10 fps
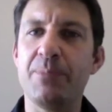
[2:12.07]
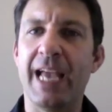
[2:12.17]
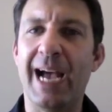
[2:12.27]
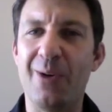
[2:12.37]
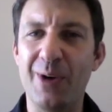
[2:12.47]

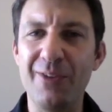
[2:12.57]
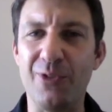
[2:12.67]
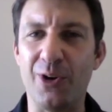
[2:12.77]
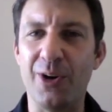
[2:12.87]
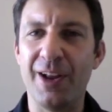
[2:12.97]

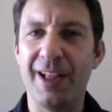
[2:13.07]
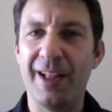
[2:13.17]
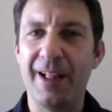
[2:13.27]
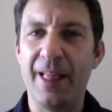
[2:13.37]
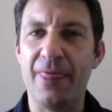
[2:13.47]
However,
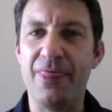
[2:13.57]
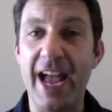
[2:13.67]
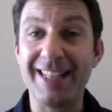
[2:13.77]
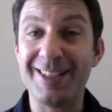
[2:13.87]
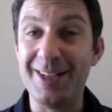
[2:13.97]

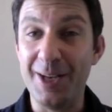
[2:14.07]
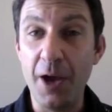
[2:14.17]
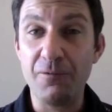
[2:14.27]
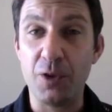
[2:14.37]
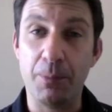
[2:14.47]
that's
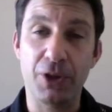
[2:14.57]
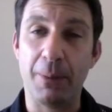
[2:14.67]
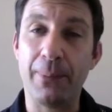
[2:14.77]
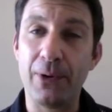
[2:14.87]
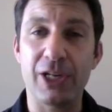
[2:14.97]
enough to put the
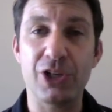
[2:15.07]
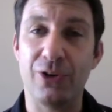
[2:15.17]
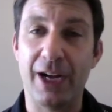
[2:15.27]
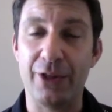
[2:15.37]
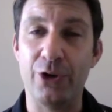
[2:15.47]

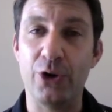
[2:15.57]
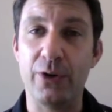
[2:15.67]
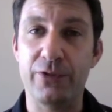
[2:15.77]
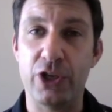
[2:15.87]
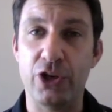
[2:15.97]
pressure on the
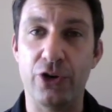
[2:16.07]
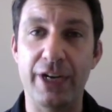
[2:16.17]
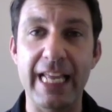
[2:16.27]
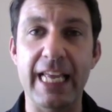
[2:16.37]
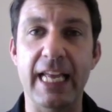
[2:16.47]
nerves in your
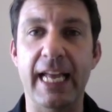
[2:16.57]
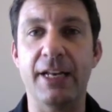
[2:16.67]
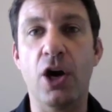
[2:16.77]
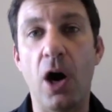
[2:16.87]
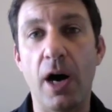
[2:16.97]
knee
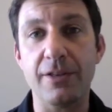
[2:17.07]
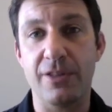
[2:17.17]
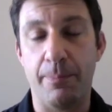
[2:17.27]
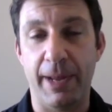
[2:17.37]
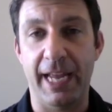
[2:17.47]
and cause
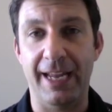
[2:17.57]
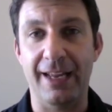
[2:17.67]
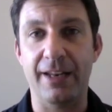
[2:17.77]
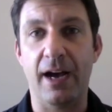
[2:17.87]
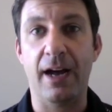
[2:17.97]
the
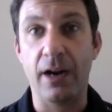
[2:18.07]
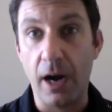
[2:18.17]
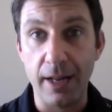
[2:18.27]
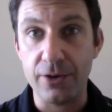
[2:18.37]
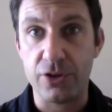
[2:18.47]
pain on
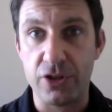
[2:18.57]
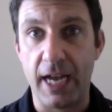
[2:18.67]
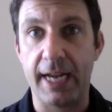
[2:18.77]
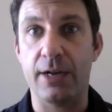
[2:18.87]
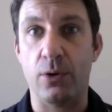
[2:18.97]
either
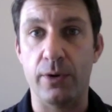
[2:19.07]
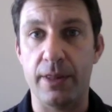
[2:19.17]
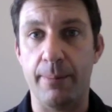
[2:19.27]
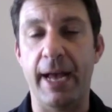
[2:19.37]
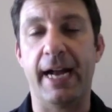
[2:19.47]
side or
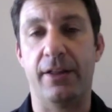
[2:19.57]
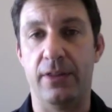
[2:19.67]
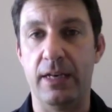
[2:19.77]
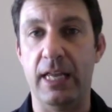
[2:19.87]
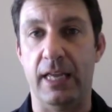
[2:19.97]
in the back of
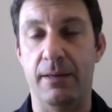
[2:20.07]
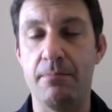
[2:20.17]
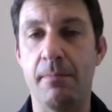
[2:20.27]
the knee.